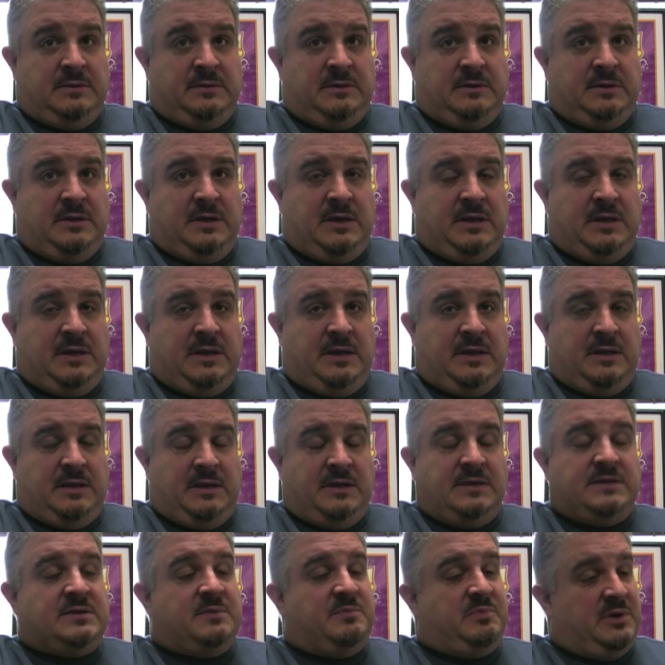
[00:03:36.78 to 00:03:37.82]
And he
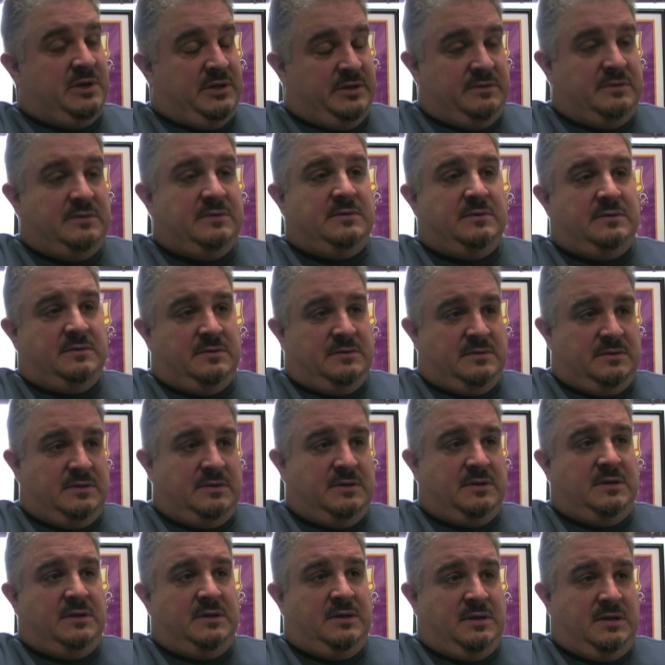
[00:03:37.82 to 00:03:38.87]
said, "But
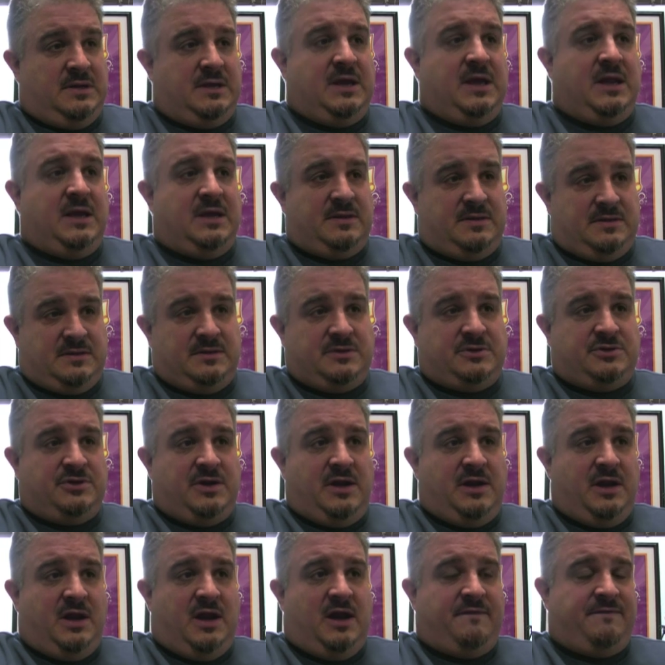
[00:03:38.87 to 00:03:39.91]
you got to trade
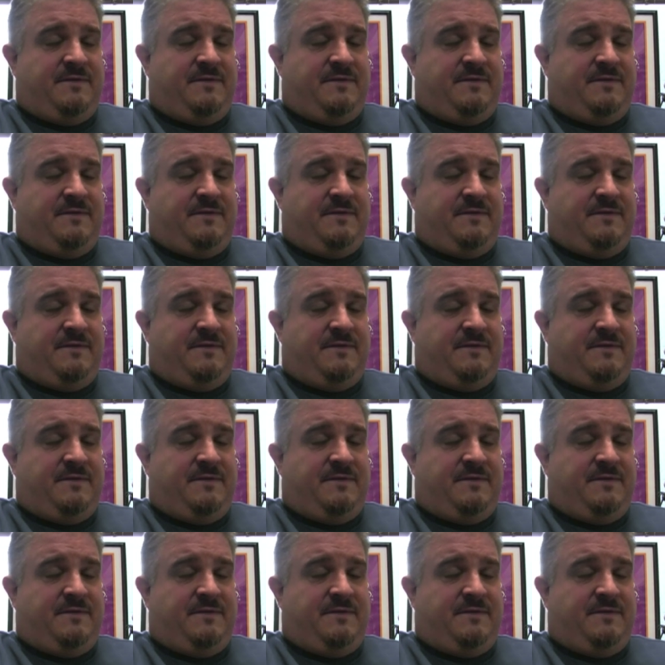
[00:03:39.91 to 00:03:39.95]
off.